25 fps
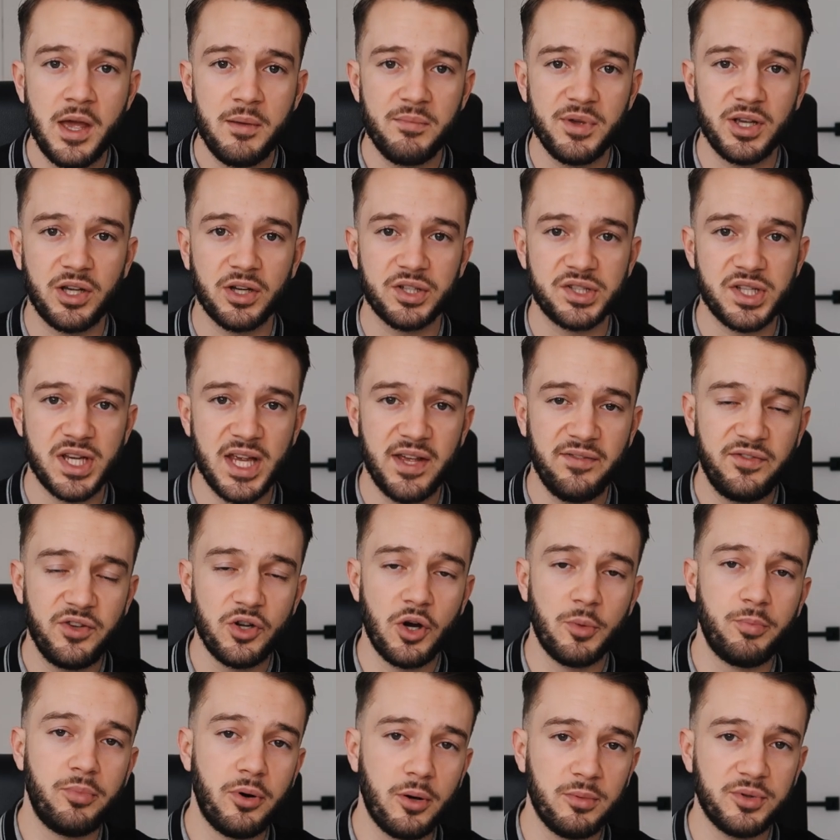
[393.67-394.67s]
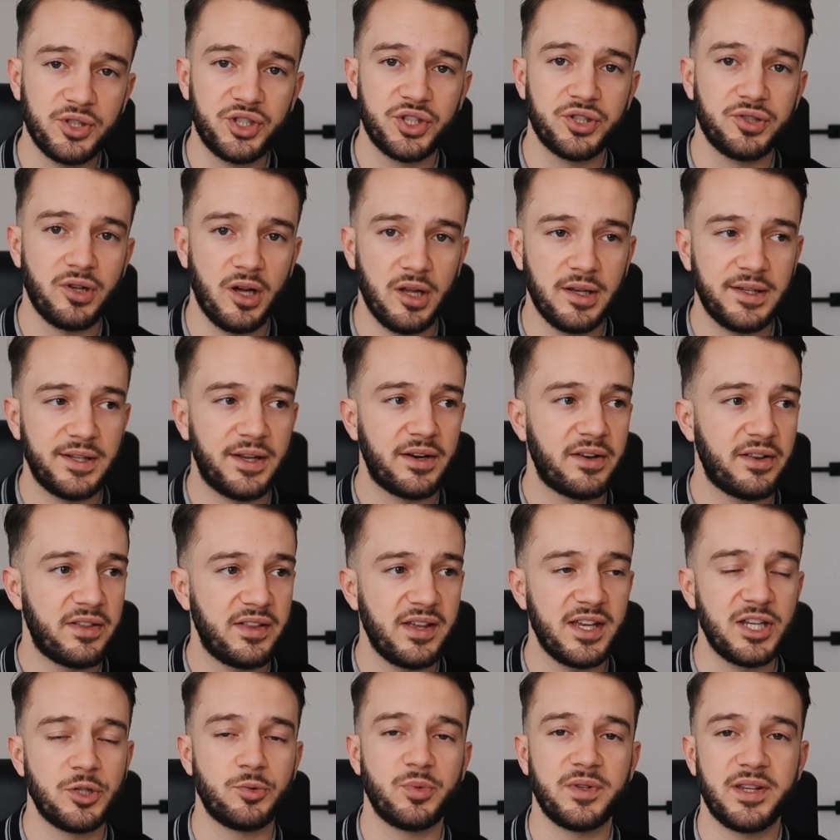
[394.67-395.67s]
Because if you're publishing a lot of
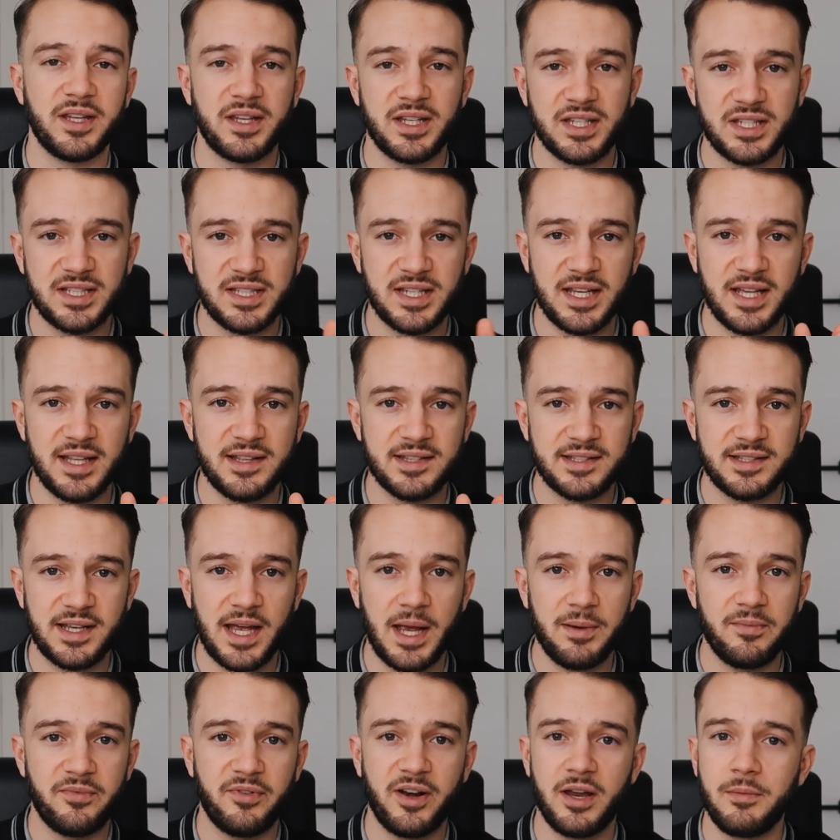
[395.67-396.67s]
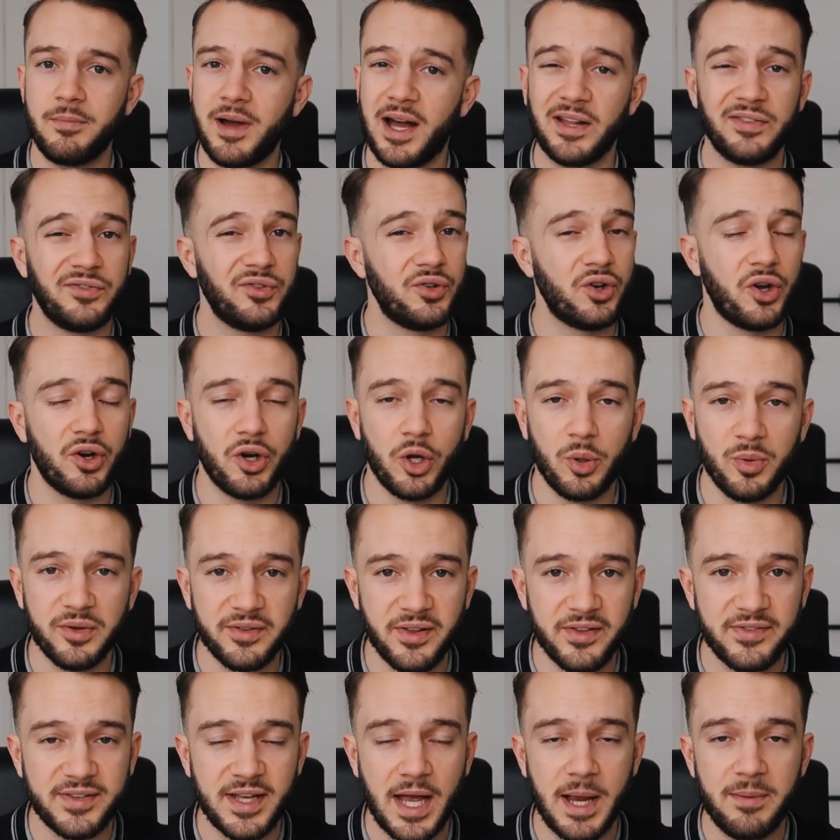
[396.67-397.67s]
things within a certain time frame, I do not know what
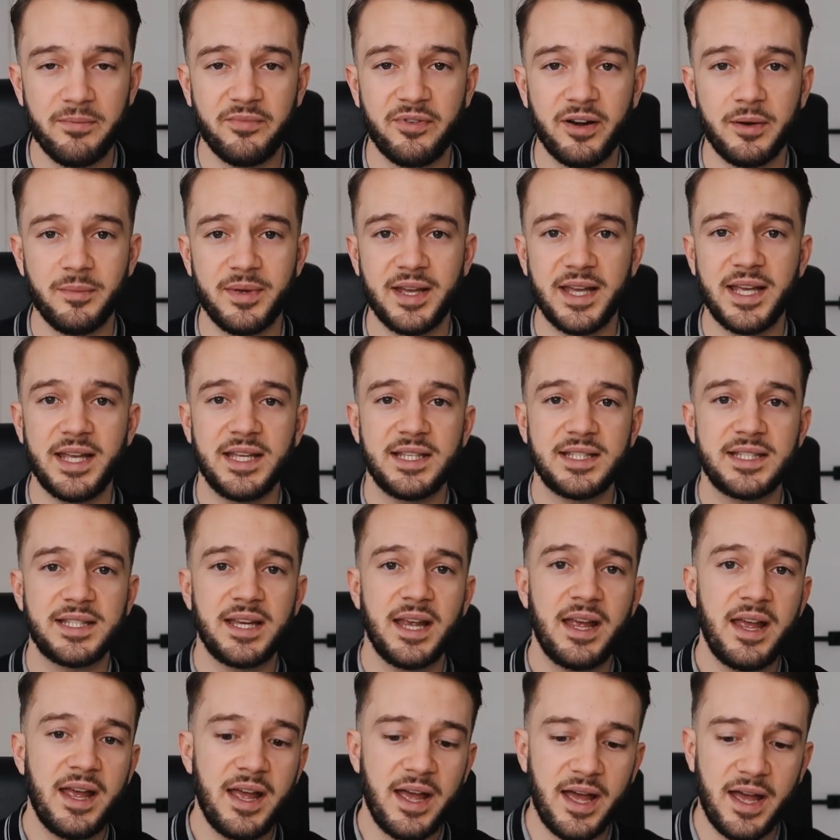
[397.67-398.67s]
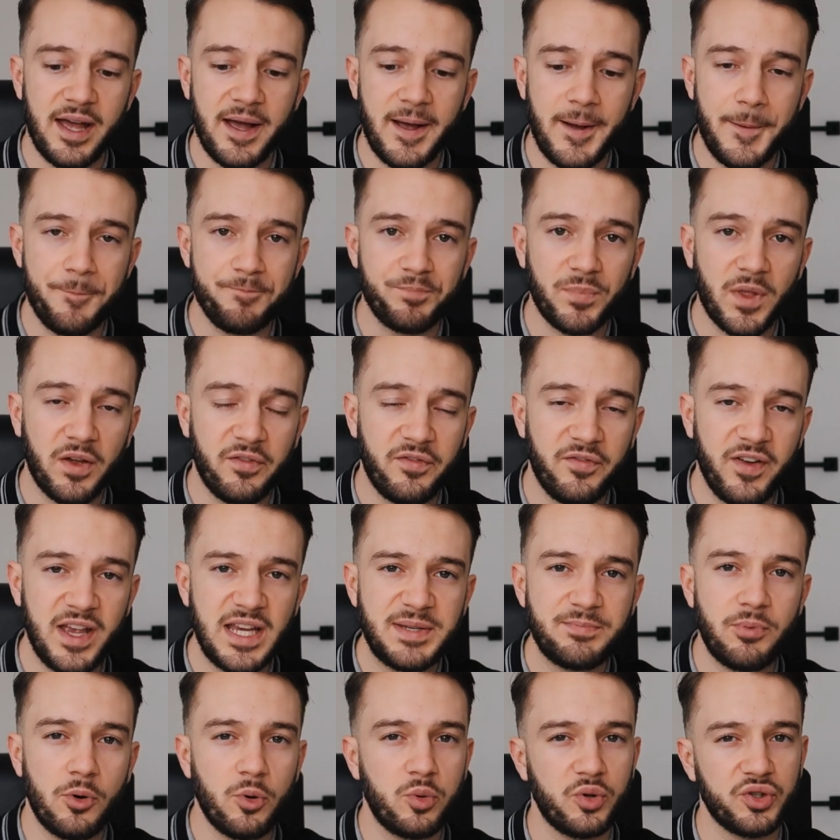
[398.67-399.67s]
the time frame is,
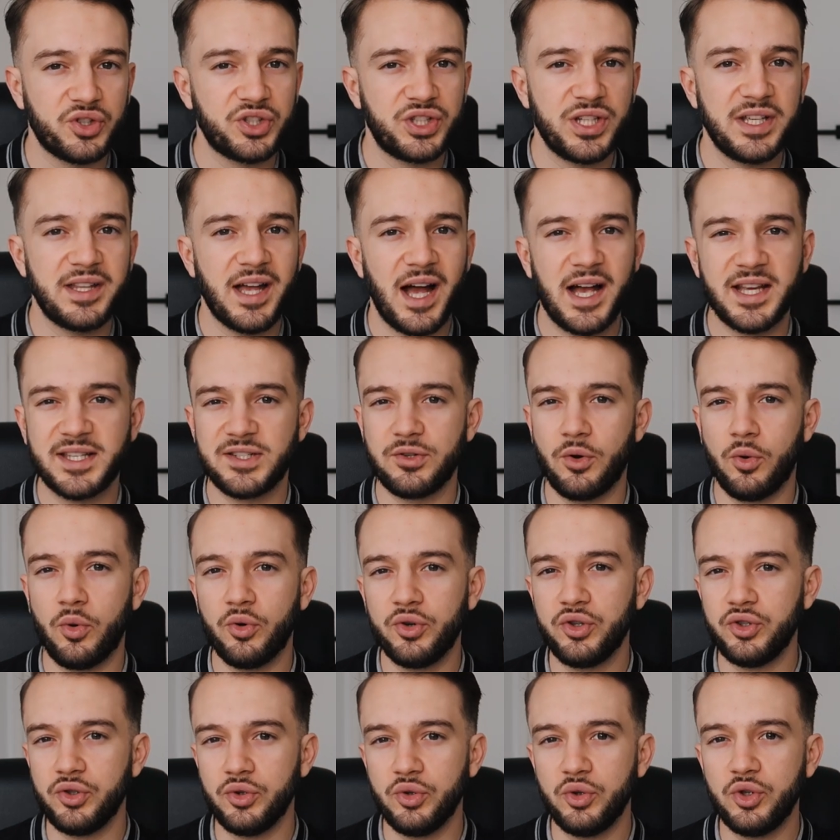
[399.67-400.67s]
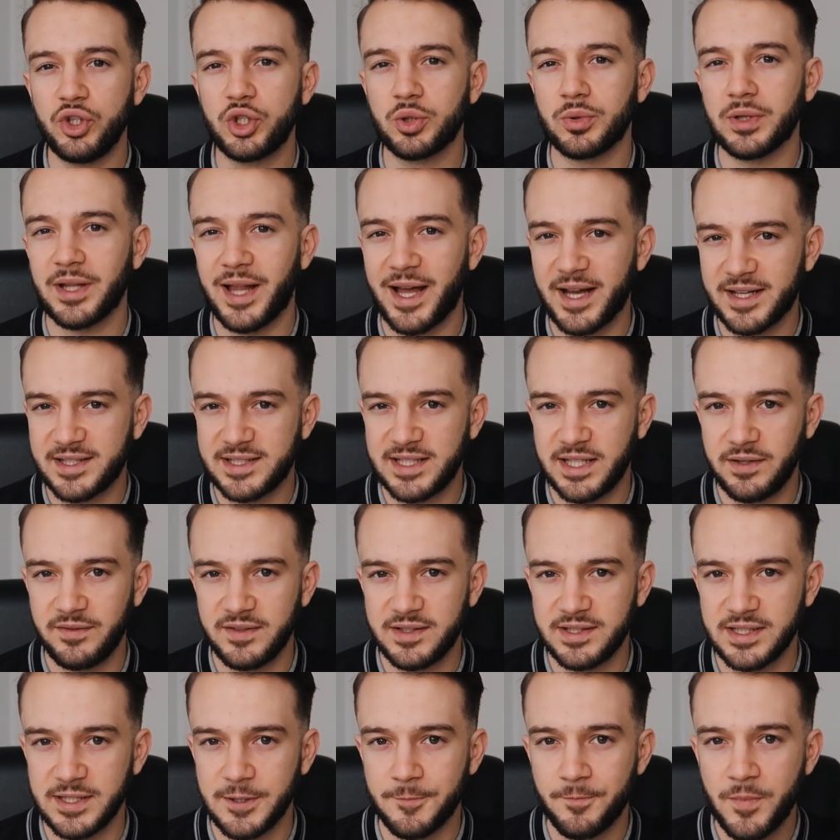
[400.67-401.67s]
Facebook will see that as an unusual
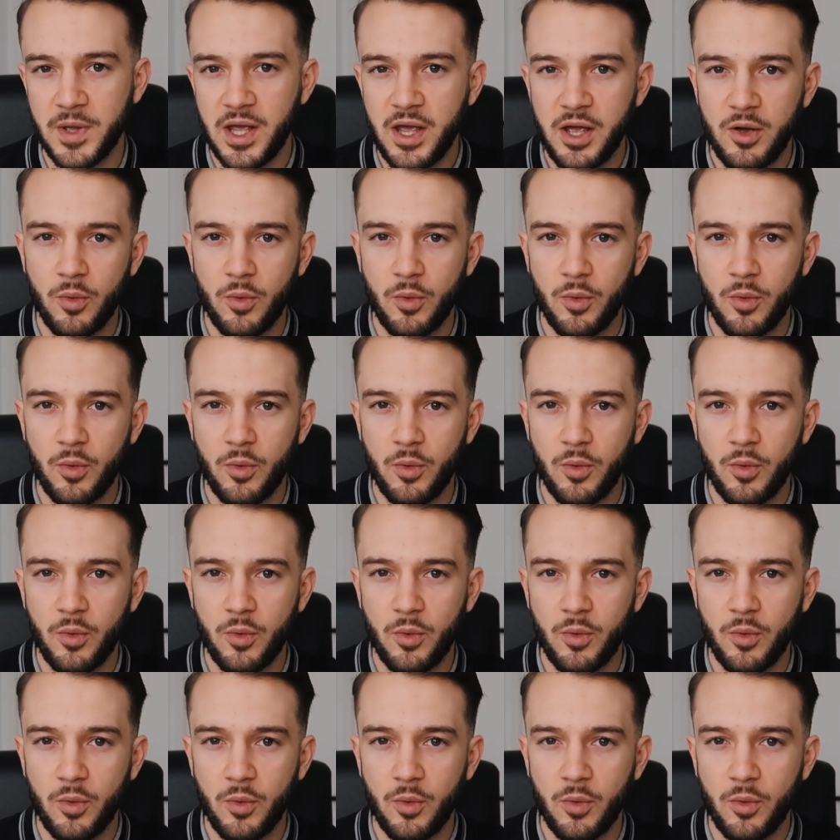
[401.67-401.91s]
activity.